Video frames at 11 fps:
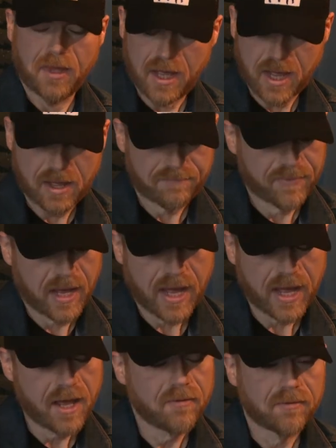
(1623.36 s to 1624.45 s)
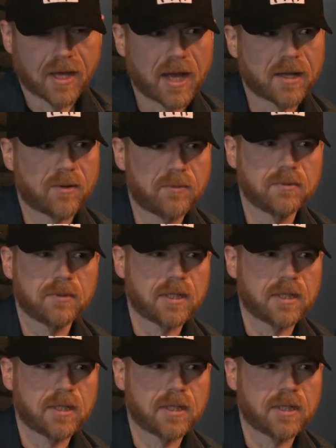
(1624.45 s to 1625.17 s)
I, I, have. I, I will.